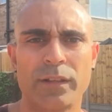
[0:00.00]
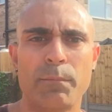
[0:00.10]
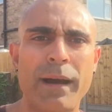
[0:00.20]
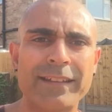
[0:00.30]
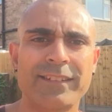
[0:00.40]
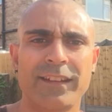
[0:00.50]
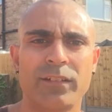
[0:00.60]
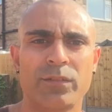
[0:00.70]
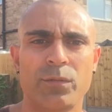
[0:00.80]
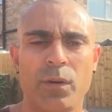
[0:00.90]
bad
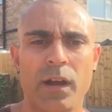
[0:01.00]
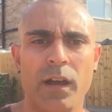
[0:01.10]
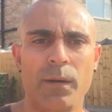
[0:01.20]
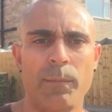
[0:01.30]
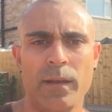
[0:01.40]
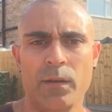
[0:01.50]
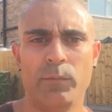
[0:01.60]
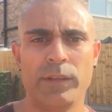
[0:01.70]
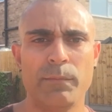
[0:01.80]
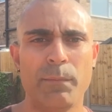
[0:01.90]
cells
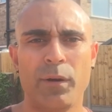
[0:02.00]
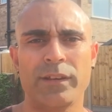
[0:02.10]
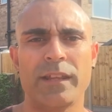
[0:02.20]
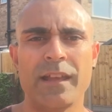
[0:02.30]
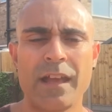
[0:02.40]
within my body.